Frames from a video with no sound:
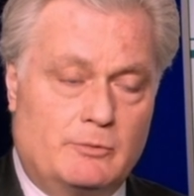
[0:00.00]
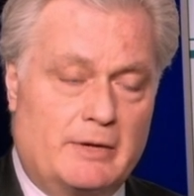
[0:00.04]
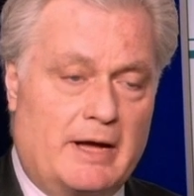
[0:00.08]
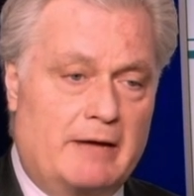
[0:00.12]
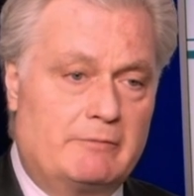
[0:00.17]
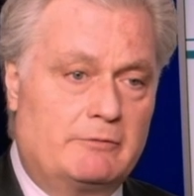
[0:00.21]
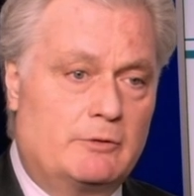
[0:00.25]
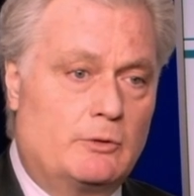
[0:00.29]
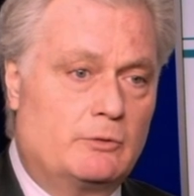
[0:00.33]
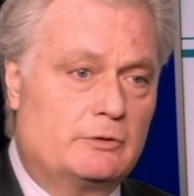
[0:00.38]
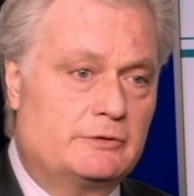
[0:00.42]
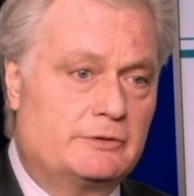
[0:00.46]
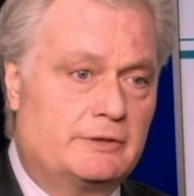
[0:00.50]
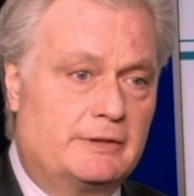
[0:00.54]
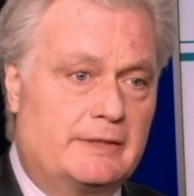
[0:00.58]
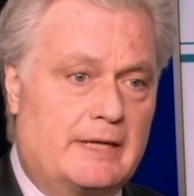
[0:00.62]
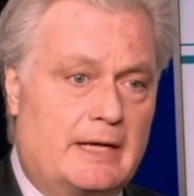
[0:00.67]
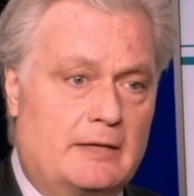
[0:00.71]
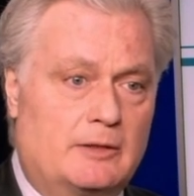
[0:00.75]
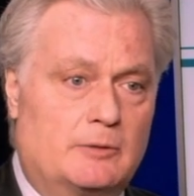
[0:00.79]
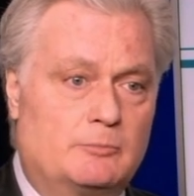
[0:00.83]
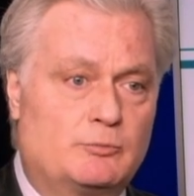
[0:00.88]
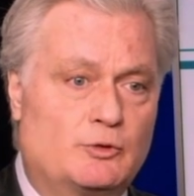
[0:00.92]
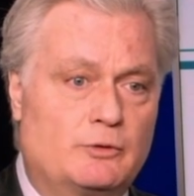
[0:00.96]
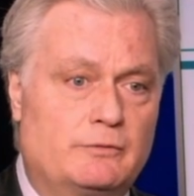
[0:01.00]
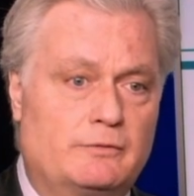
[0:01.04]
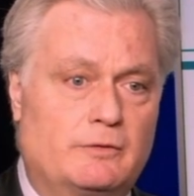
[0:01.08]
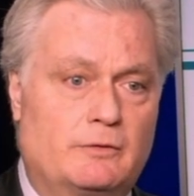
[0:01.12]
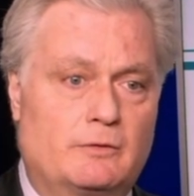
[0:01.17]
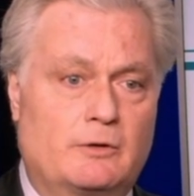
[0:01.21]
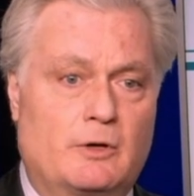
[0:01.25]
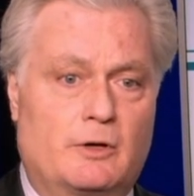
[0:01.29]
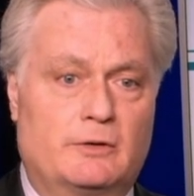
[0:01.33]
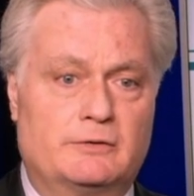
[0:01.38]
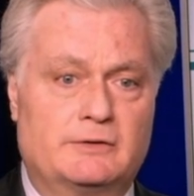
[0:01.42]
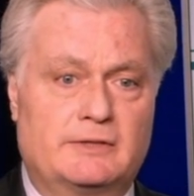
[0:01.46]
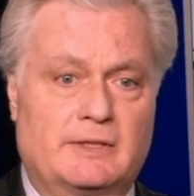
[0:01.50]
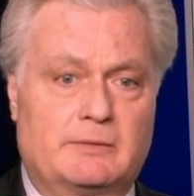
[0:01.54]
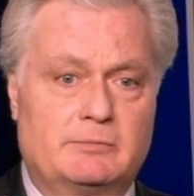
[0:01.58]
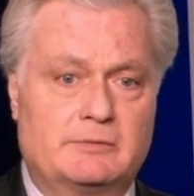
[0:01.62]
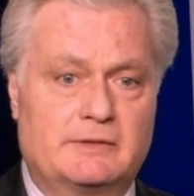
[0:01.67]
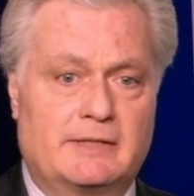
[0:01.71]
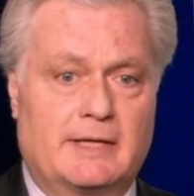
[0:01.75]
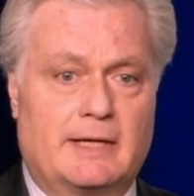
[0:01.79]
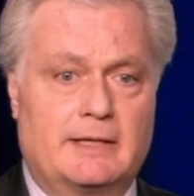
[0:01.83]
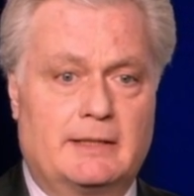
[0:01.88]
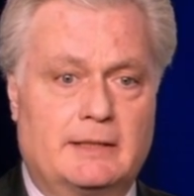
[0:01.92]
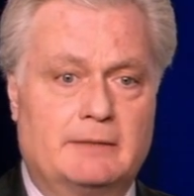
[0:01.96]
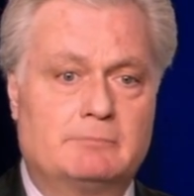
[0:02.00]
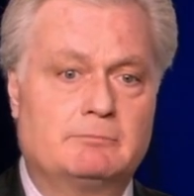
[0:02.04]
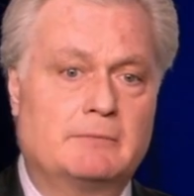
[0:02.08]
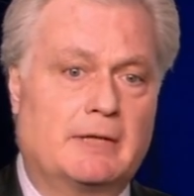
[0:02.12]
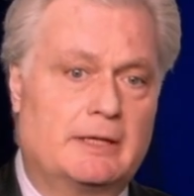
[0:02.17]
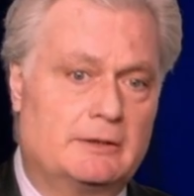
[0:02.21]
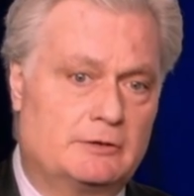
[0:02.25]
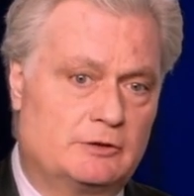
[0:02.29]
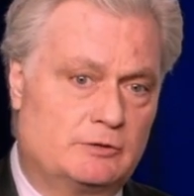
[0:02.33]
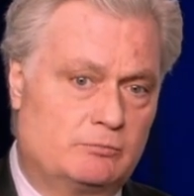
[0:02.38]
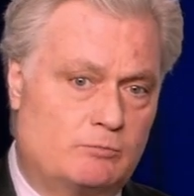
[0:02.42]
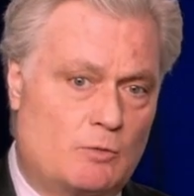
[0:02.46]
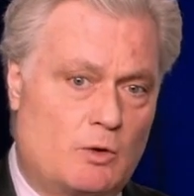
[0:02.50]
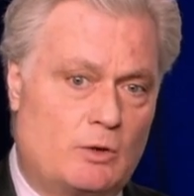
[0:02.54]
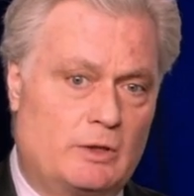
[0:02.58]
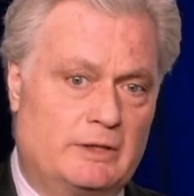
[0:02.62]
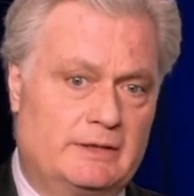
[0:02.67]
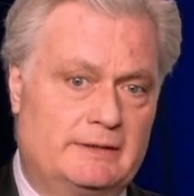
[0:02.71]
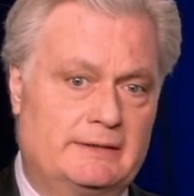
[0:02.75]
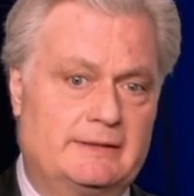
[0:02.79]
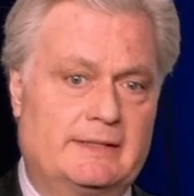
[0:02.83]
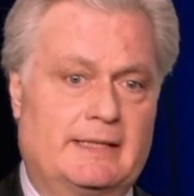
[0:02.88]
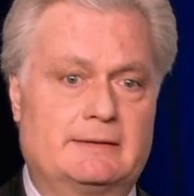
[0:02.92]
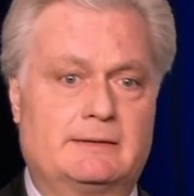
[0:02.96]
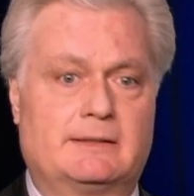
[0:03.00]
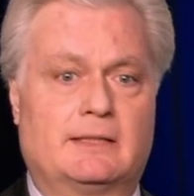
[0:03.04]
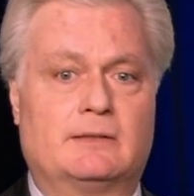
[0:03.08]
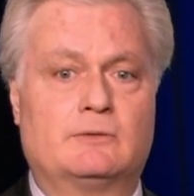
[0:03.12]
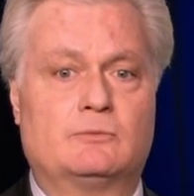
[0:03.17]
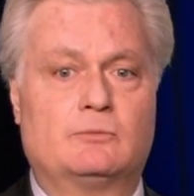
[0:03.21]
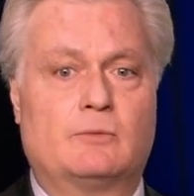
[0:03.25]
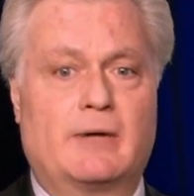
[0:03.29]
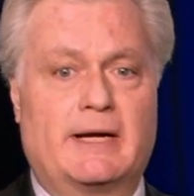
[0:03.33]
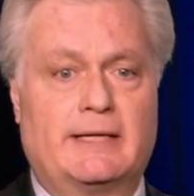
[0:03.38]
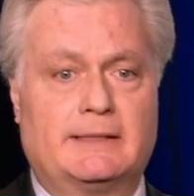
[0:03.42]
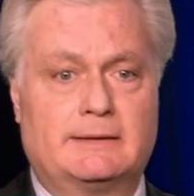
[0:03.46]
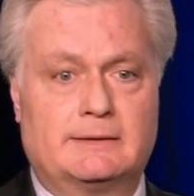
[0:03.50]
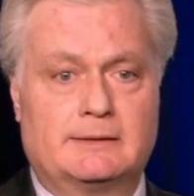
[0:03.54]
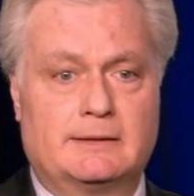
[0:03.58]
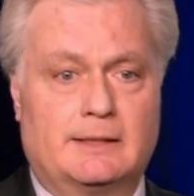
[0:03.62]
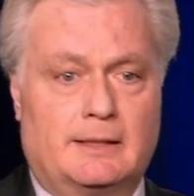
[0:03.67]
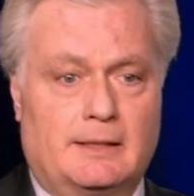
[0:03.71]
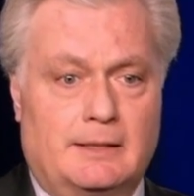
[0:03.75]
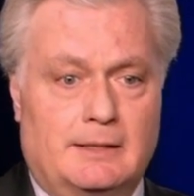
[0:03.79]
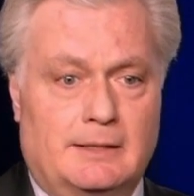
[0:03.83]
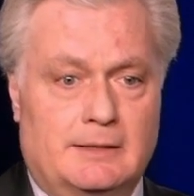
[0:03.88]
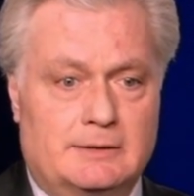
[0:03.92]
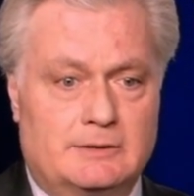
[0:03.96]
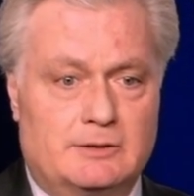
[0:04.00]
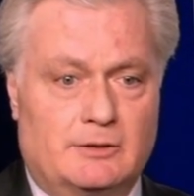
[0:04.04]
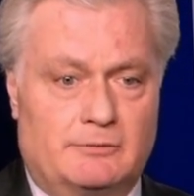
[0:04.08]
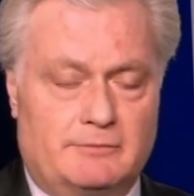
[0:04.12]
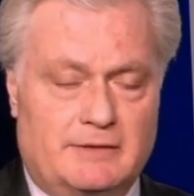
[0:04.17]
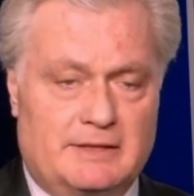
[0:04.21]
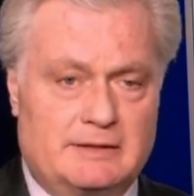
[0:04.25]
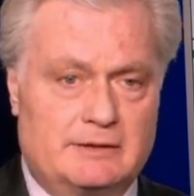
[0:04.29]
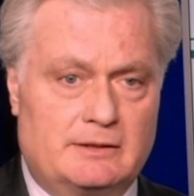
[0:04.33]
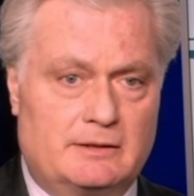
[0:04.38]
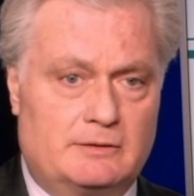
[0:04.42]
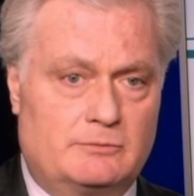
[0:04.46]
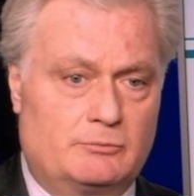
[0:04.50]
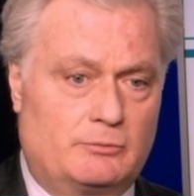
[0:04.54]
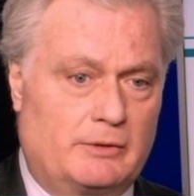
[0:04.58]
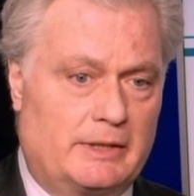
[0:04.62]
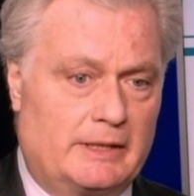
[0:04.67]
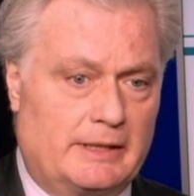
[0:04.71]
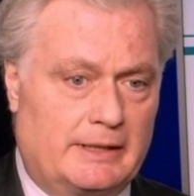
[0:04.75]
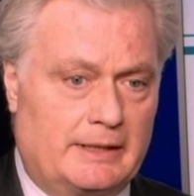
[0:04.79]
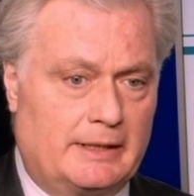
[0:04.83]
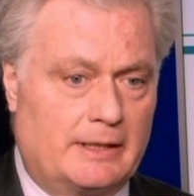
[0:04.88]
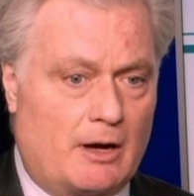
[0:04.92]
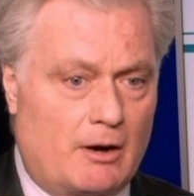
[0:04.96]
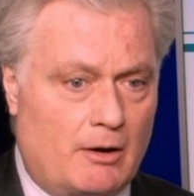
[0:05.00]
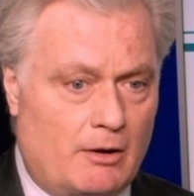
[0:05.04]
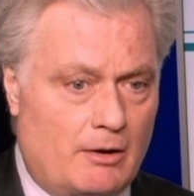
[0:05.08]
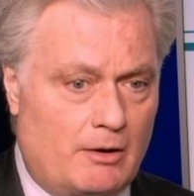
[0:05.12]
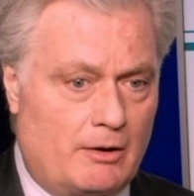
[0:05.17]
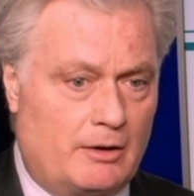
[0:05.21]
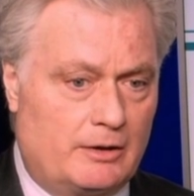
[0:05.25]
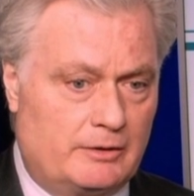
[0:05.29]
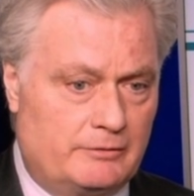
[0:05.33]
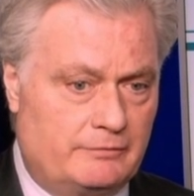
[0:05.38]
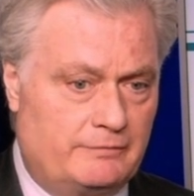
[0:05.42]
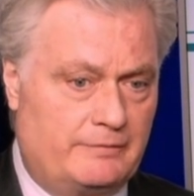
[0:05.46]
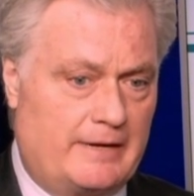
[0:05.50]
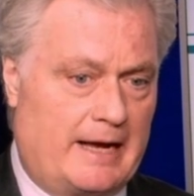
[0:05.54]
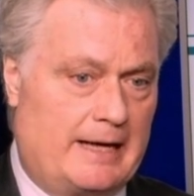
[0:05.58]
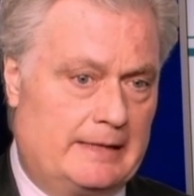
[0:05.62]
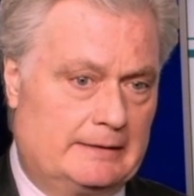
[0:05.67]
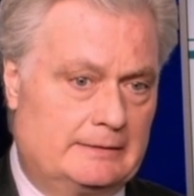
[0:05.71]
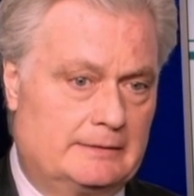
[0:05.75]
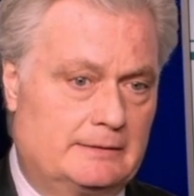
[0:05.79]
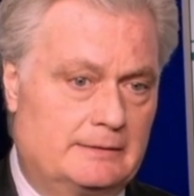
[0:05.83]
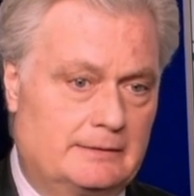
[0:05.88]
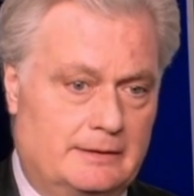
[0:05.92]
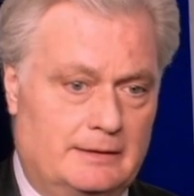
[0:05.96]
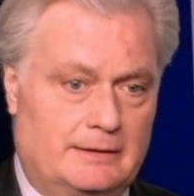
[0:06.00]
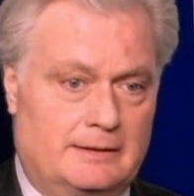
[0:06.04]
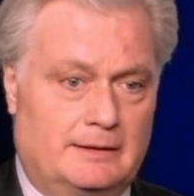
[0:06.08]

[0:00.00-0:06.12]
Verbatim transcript: We have also done a proof of concept study, a small intestine weight. So this is really hard facts.